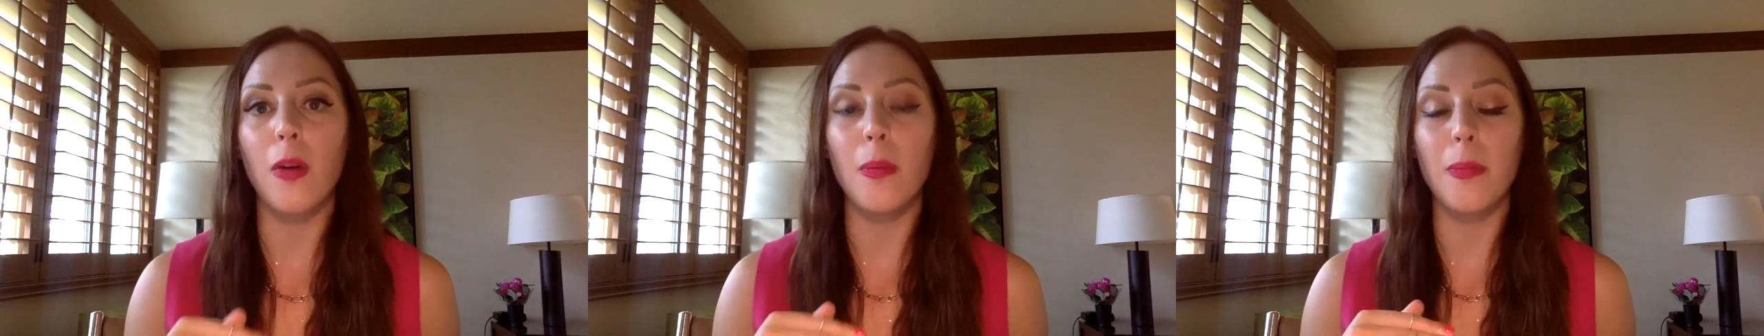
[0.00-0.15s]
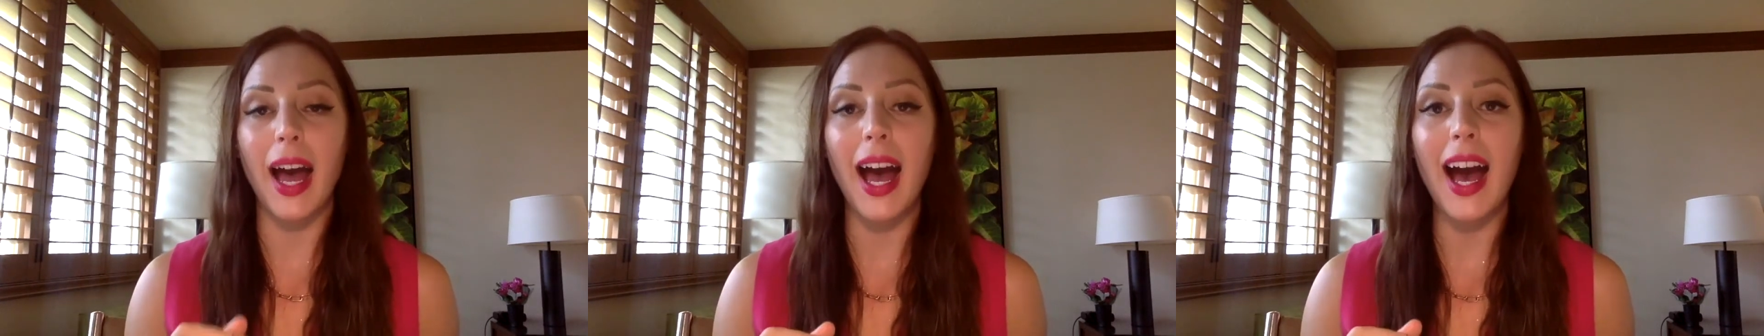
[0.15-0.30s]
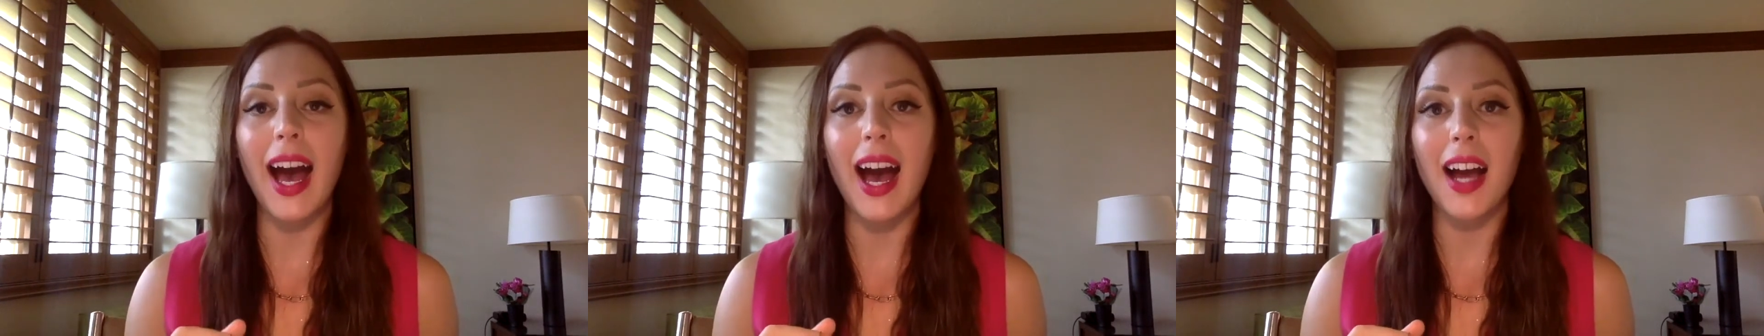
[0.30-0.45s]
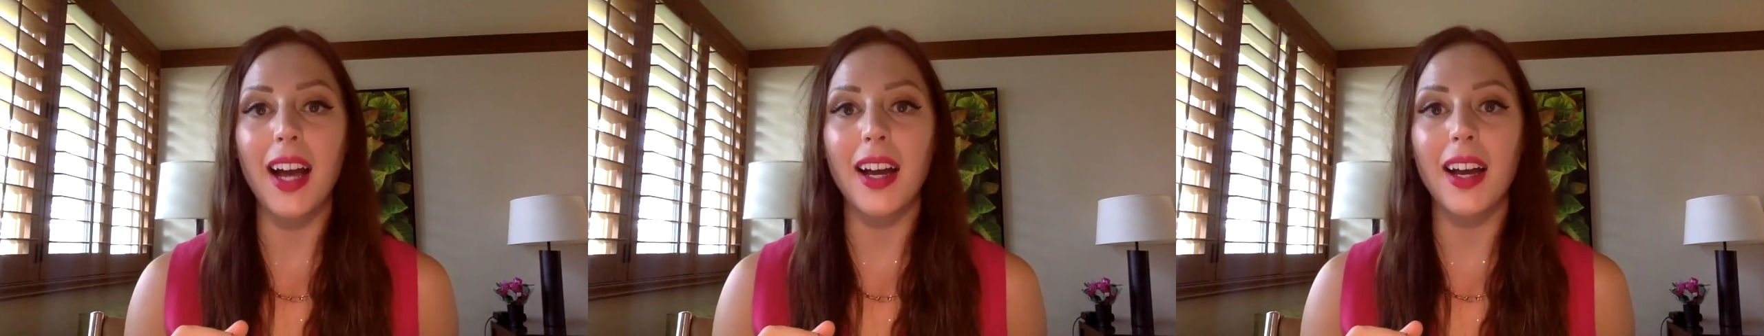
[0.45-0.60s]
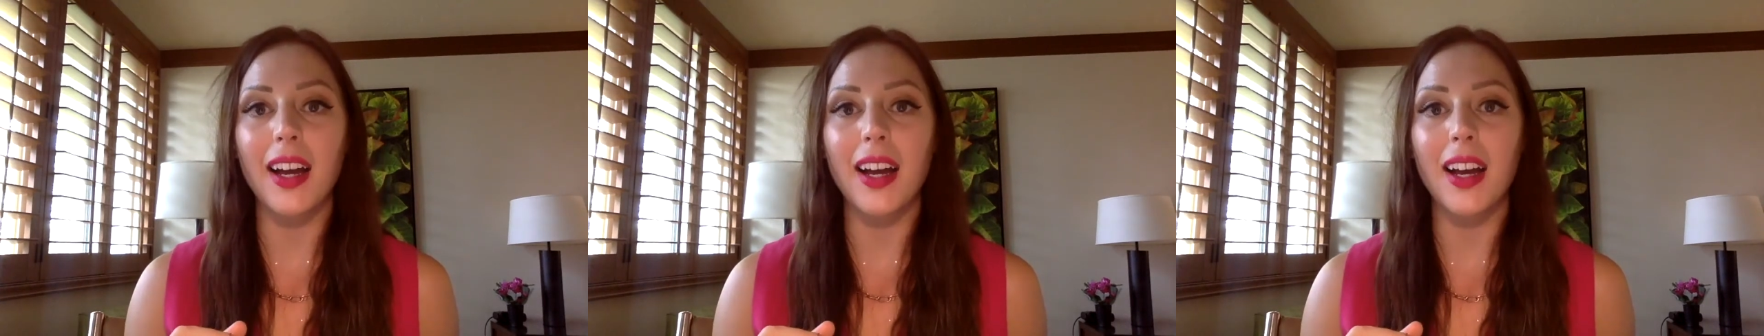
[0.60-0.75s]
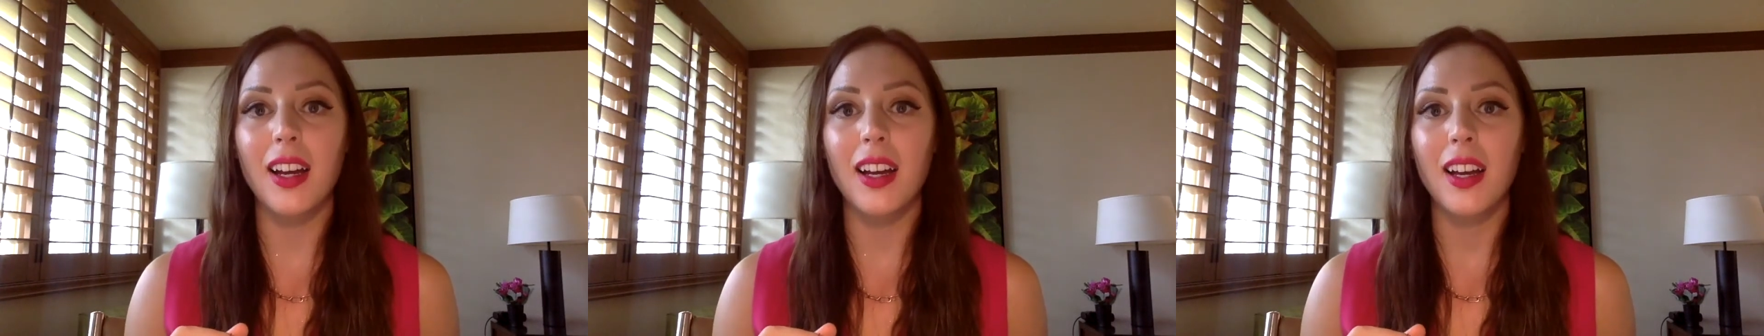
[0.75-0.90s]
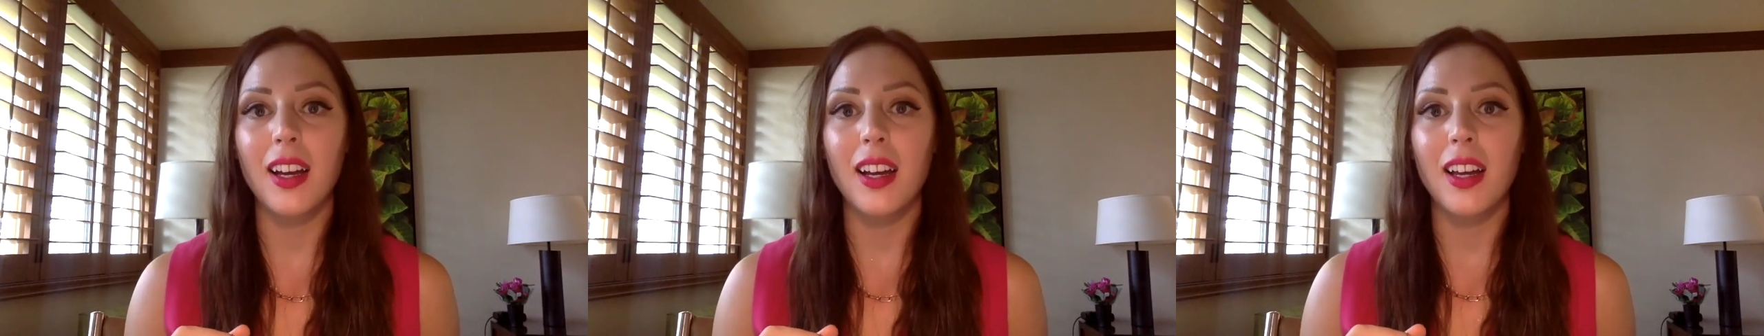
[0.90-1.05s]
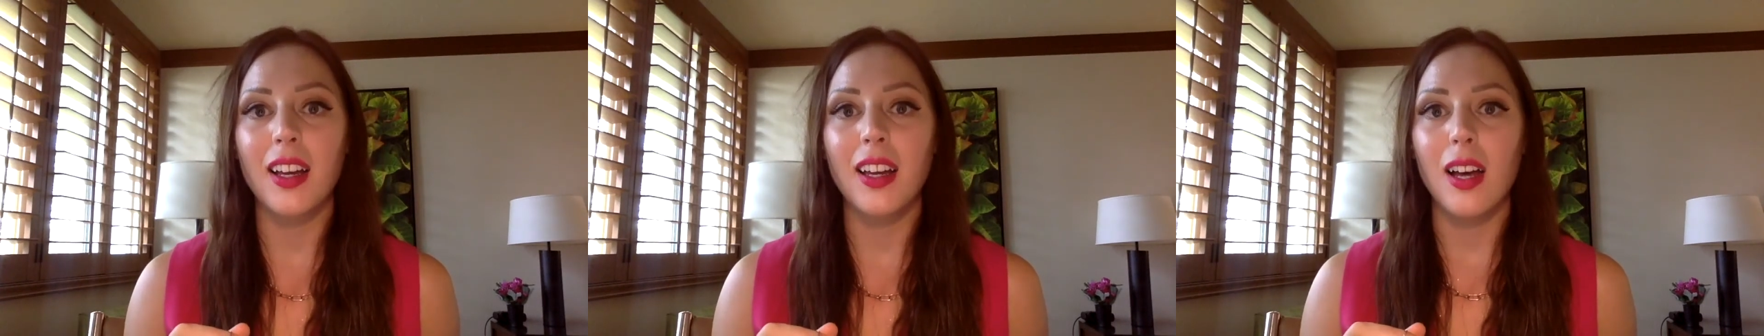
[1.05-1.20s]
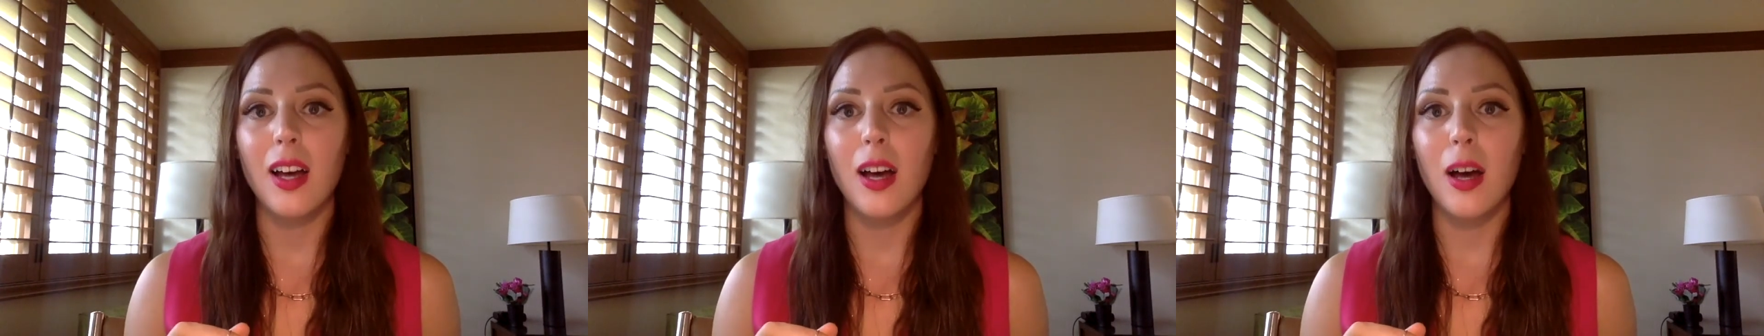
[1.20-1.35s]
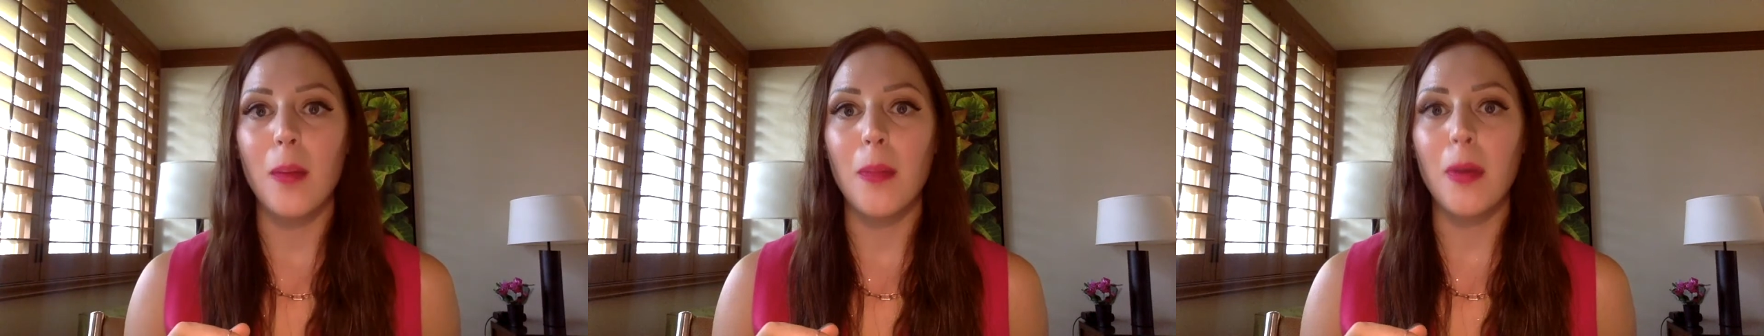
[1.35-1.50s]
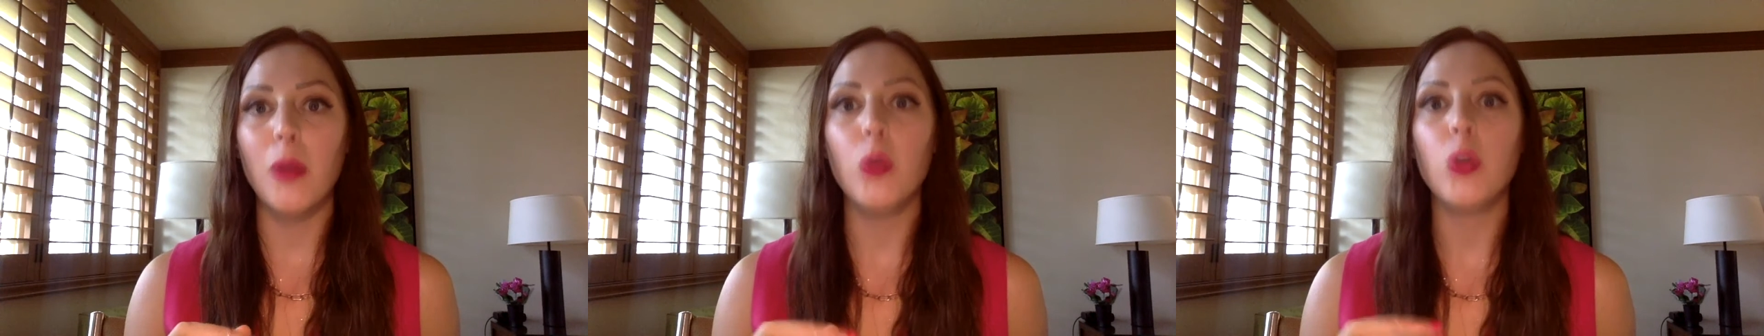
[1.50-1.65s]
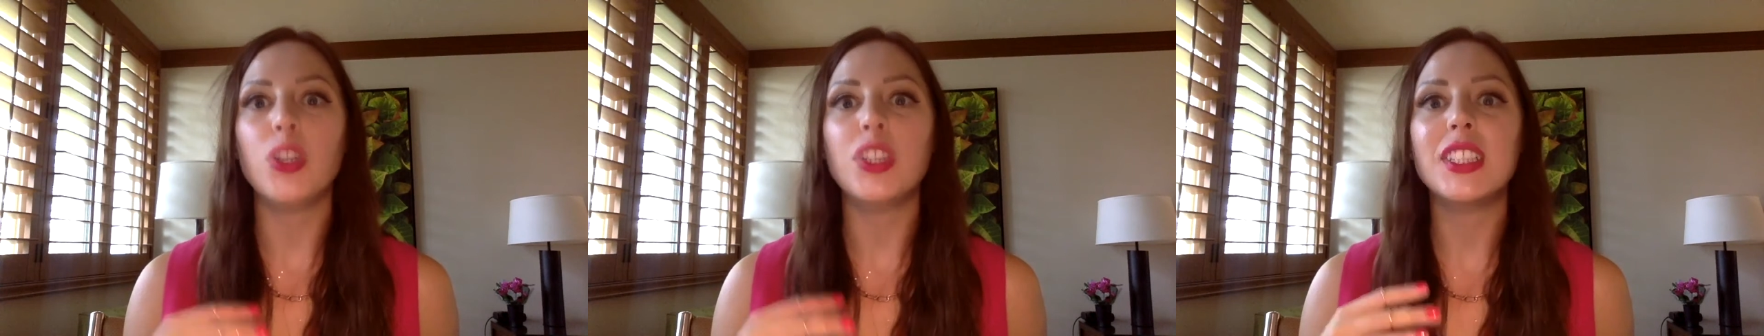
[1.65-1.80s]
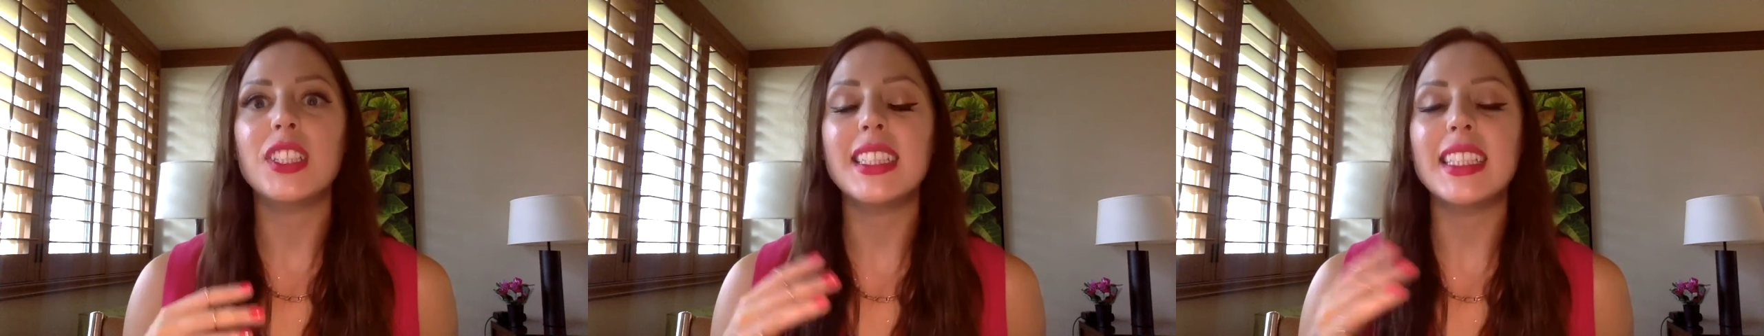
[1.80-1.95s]
back, but we're
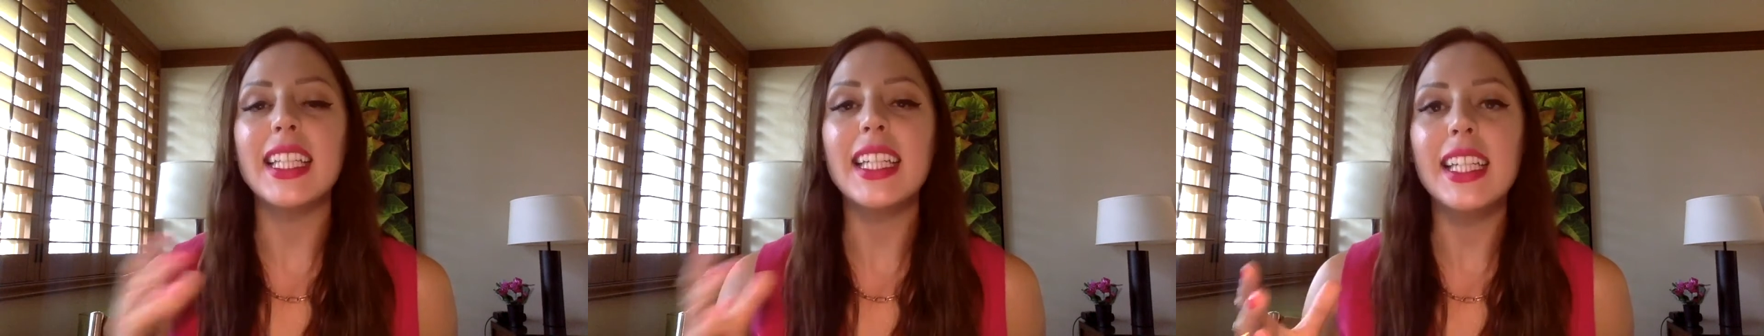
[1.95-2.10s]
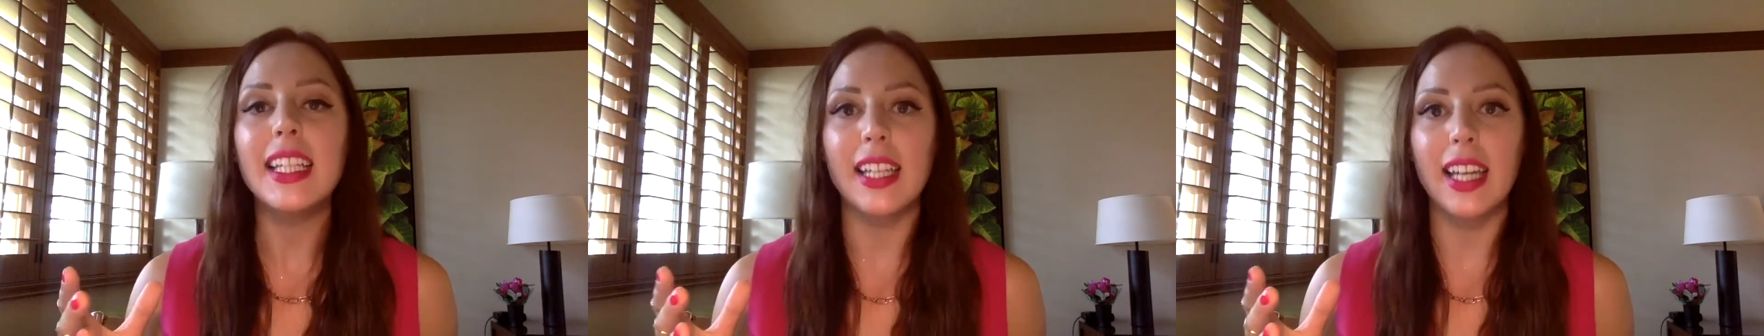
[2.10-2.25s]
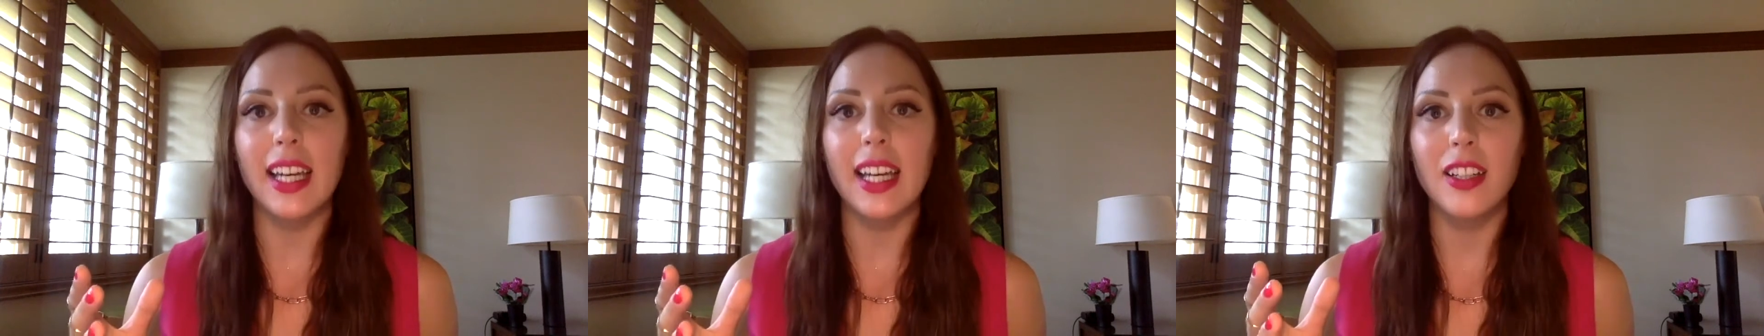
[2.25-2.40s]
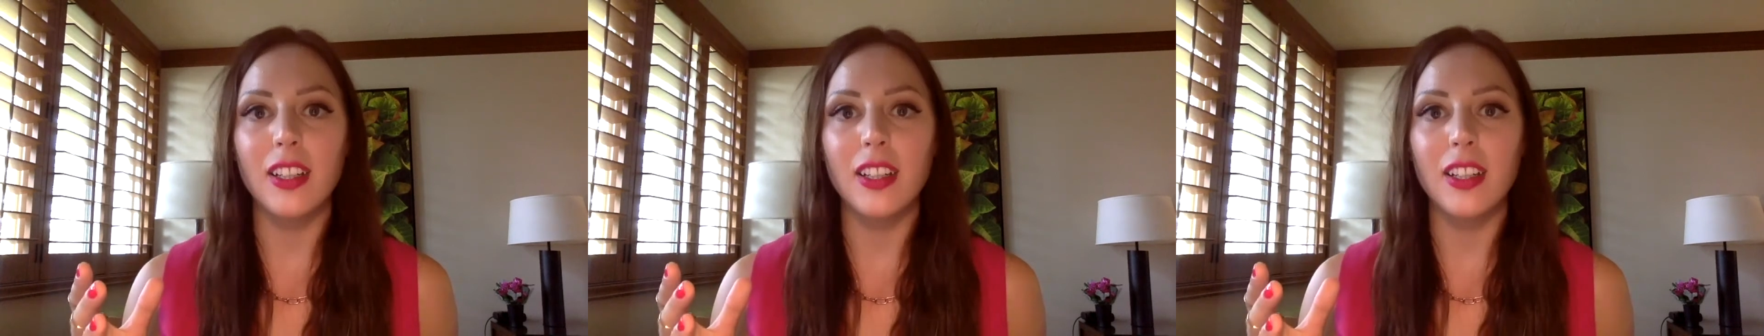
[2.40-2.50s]
seeing it.